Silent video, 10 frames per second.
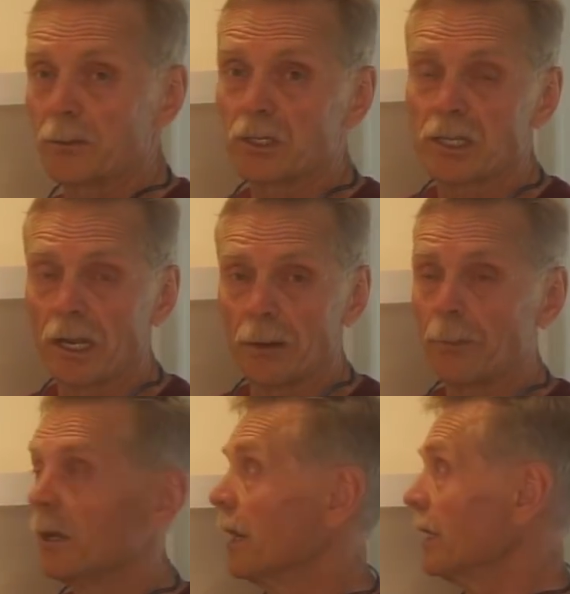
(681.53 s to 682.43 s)
be set
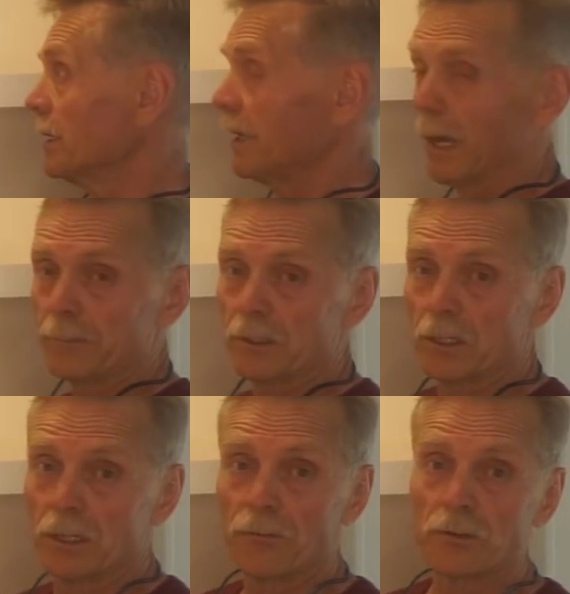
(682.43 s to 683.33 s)
up and adapted
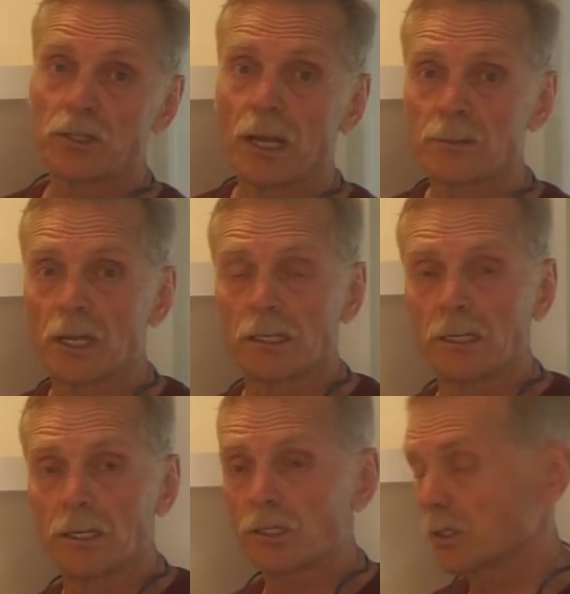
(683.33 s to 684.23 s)
to different job site
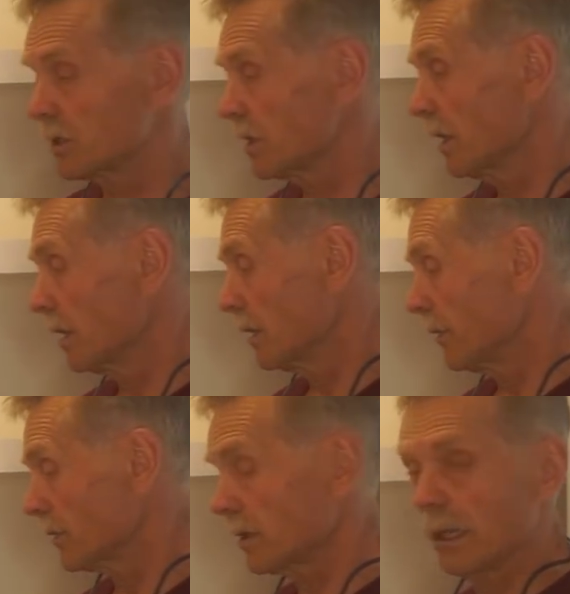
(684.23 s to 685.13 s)
conditions.
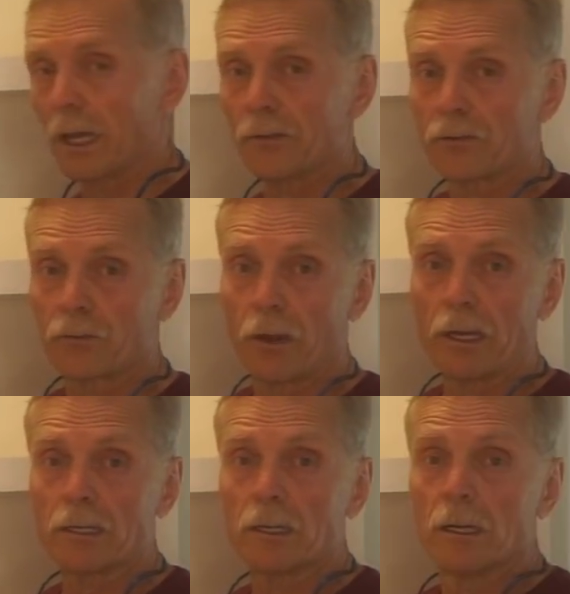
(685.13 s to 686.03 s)
There's a lot of
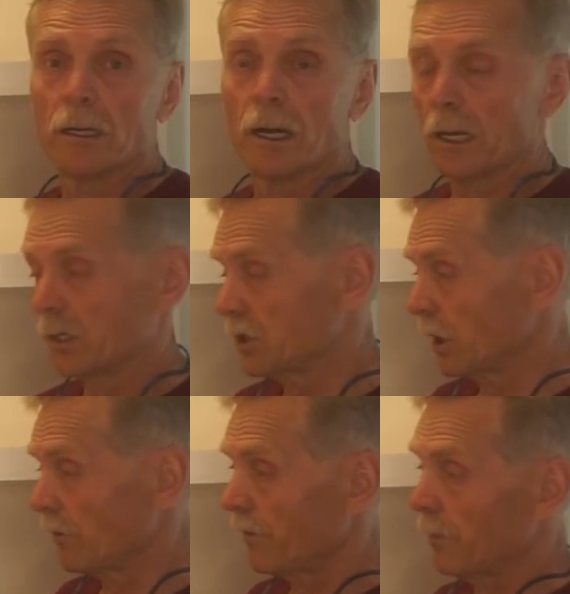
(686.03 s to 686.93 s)
great
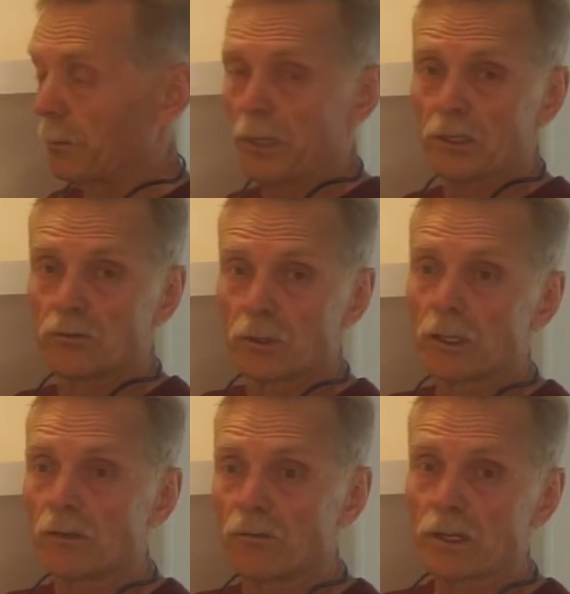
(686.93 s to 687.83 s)
shelf pin
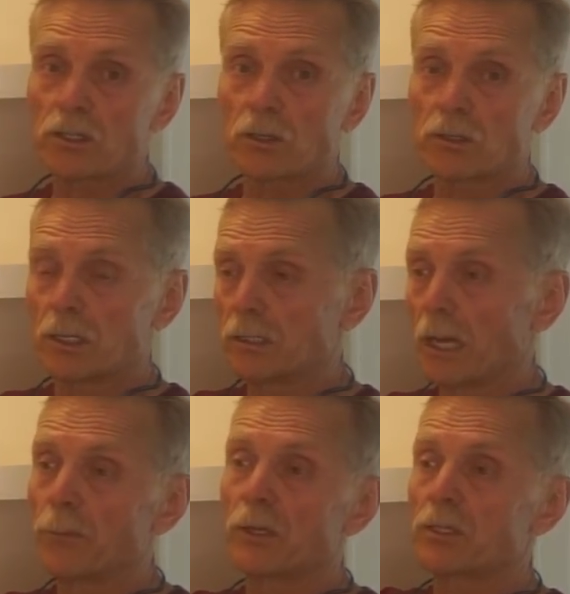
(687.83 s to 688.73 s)
drilling fixtures and
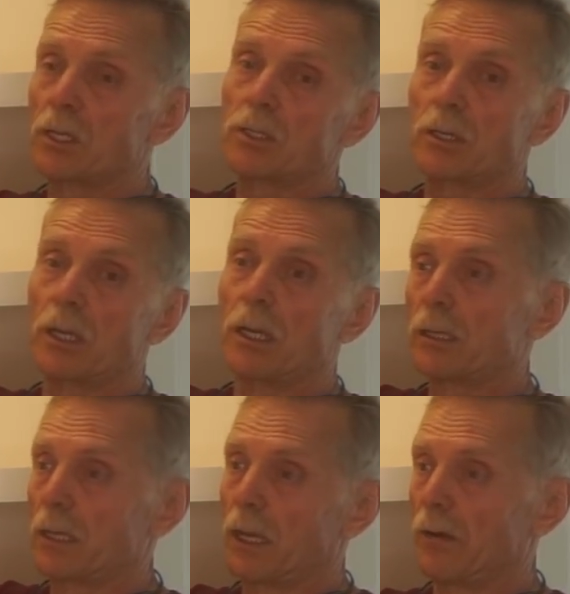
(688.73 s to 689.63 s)
templates that you can
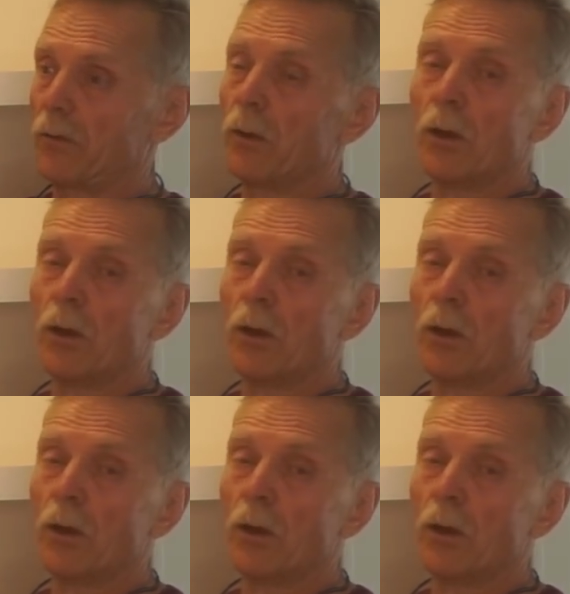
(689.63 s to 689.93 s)
get that have